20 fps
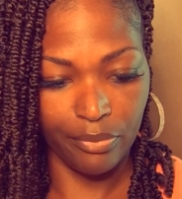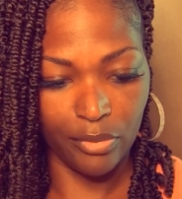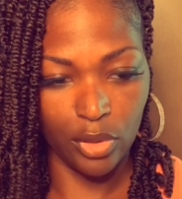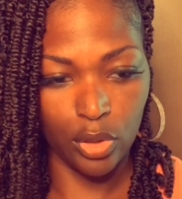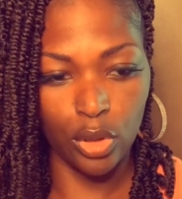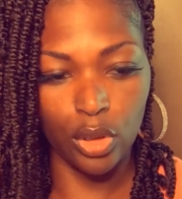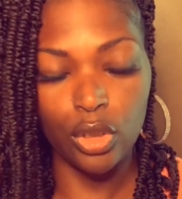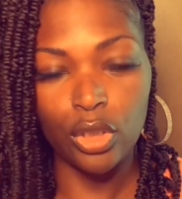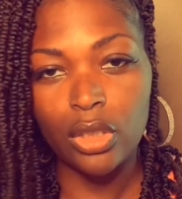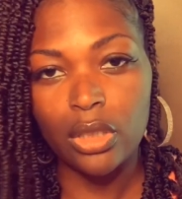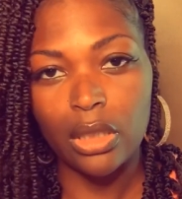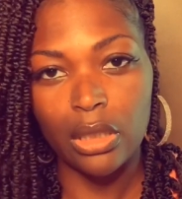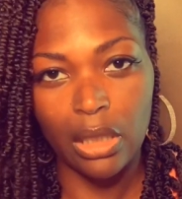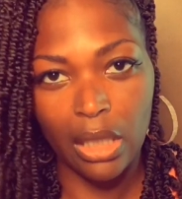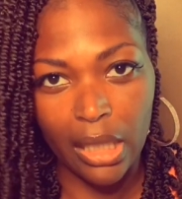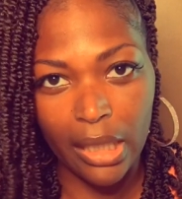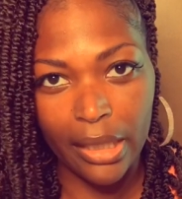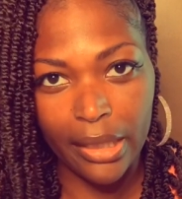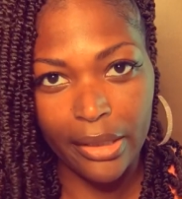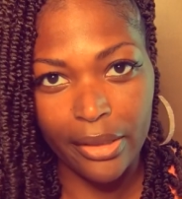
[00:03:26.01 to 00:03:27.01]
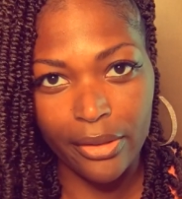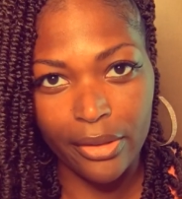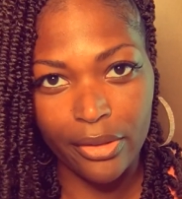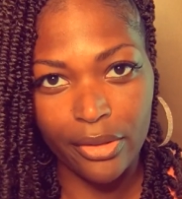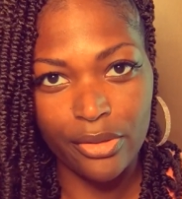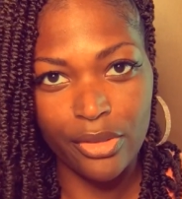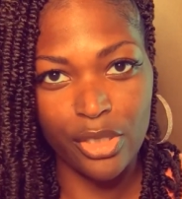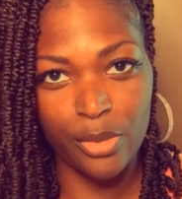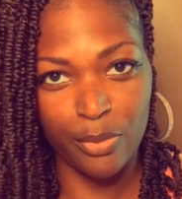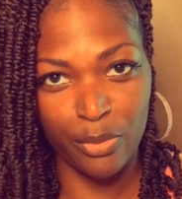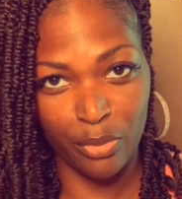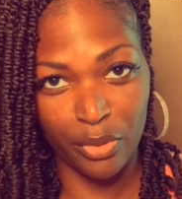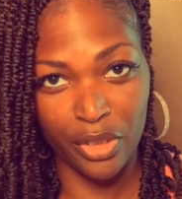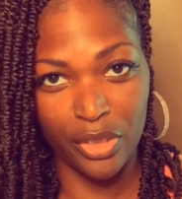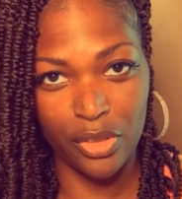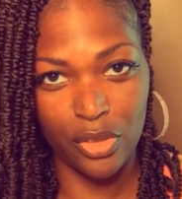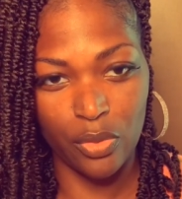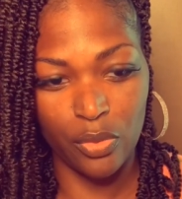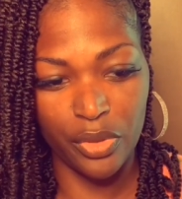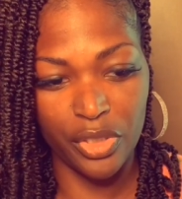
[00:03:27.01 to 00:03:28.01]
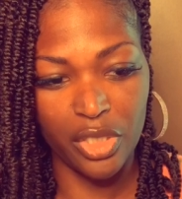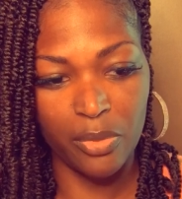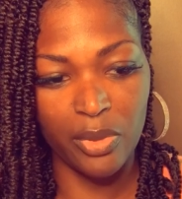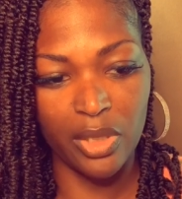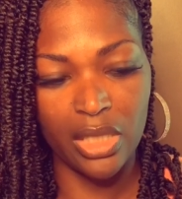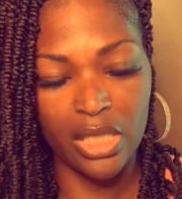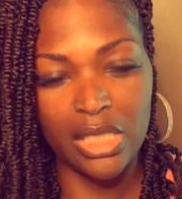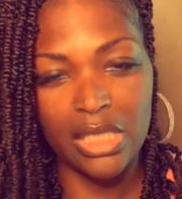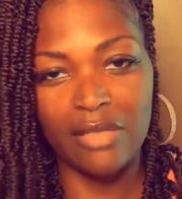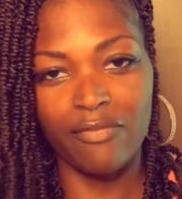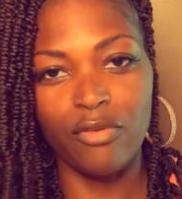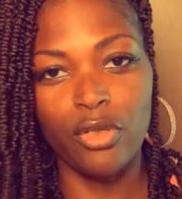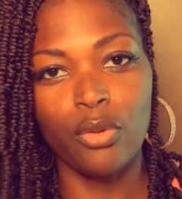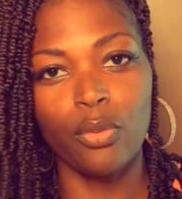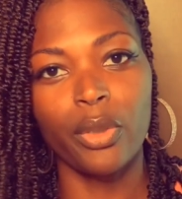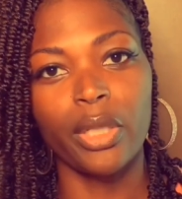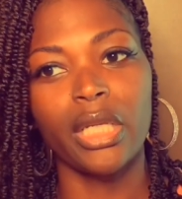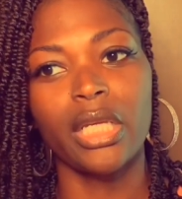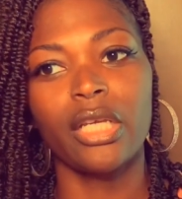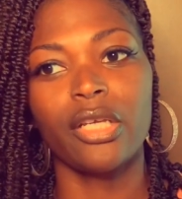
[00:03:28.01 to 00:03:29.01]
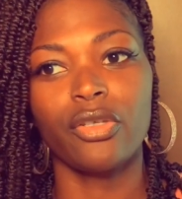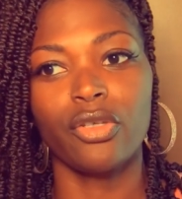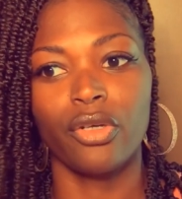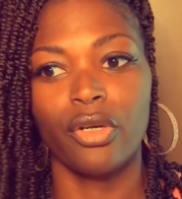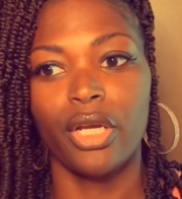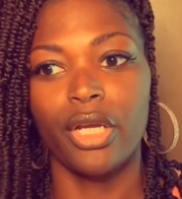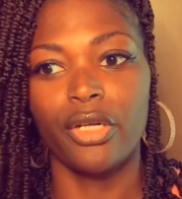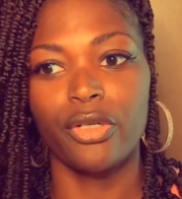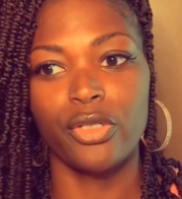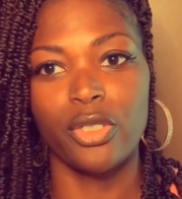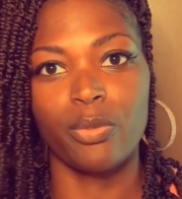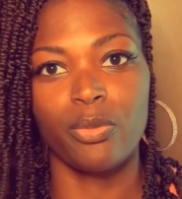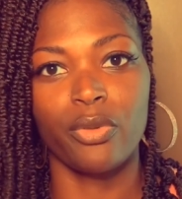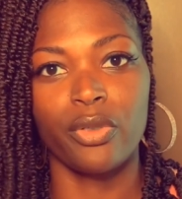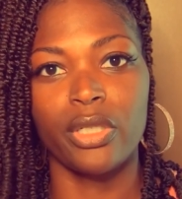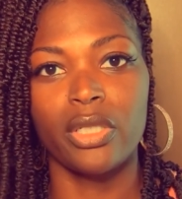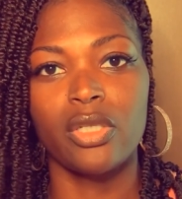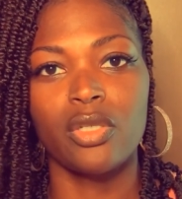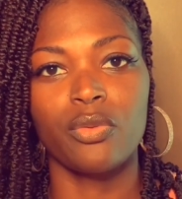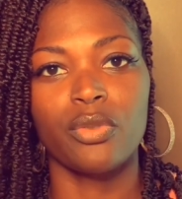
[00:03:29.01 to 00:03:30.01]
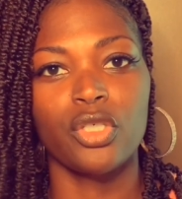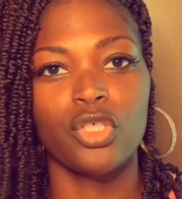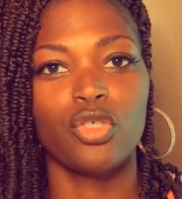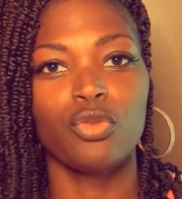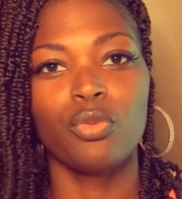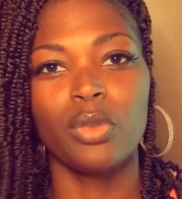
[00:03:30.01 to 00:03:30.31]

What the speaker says: look like spring twist, because if you were to get your hair spring twist,